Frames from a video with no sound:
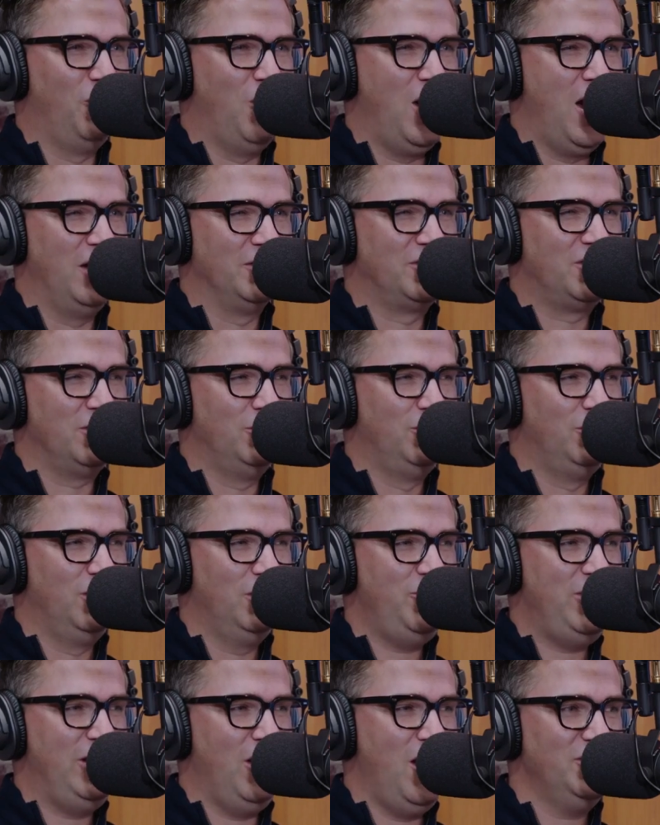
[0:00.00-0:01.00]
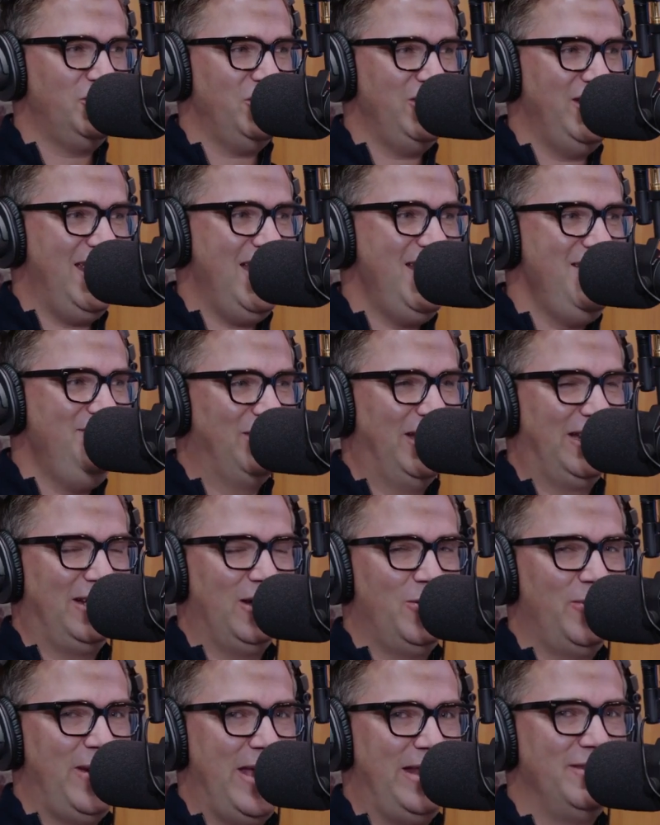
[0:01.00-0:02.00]
a while, so what are we launching again? I'm like,
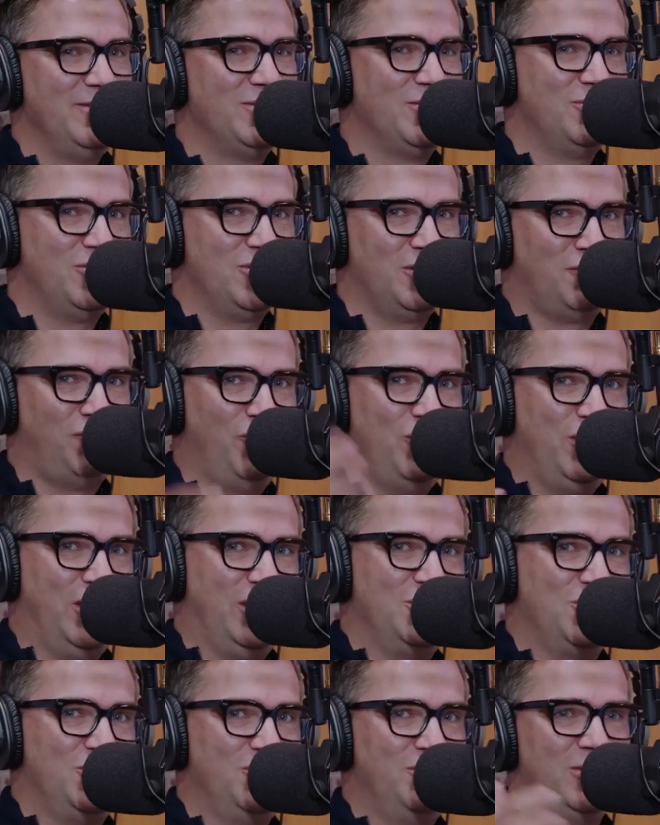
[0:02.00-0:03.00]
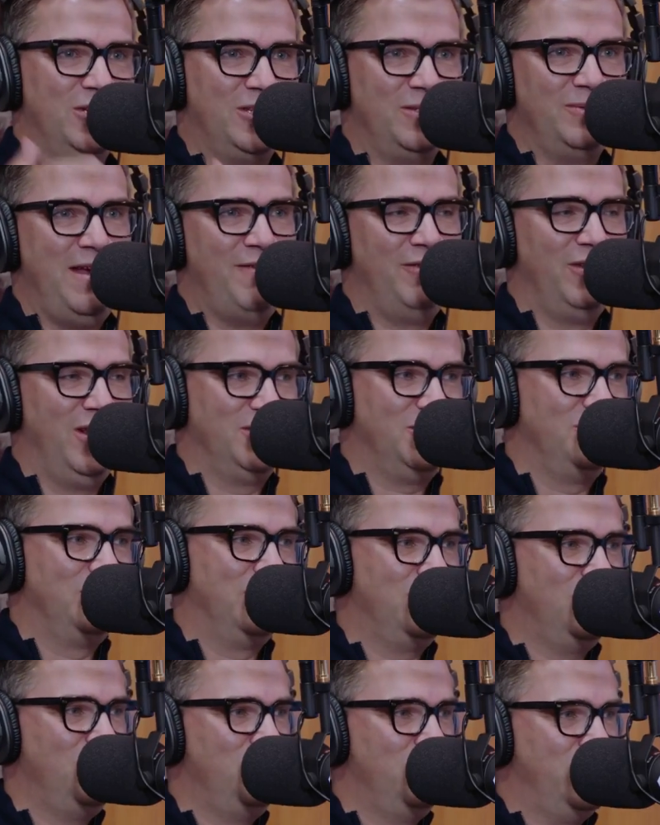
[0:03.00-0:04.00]
oh, wait, these are just for the consumers because we haven't launched them to
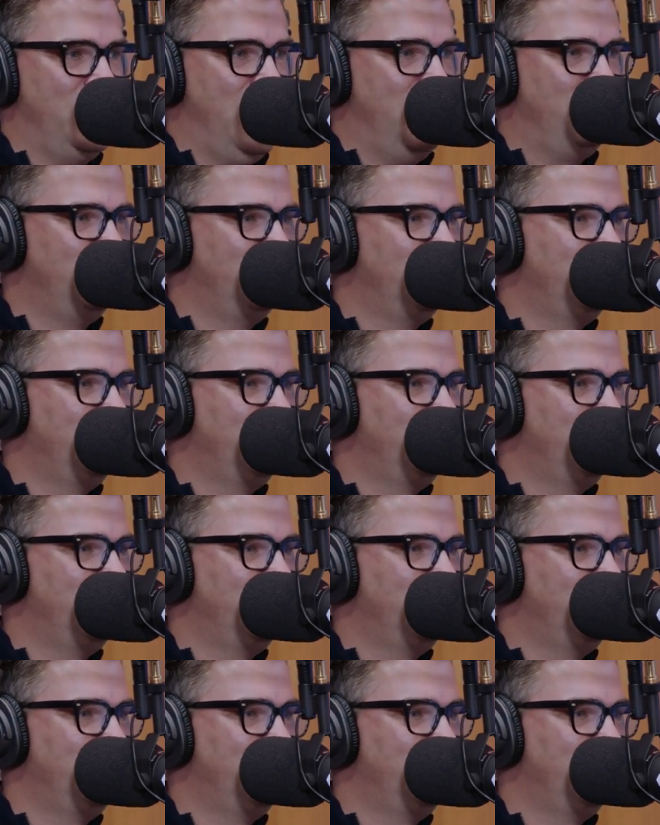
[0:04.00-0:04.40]
consumers yet.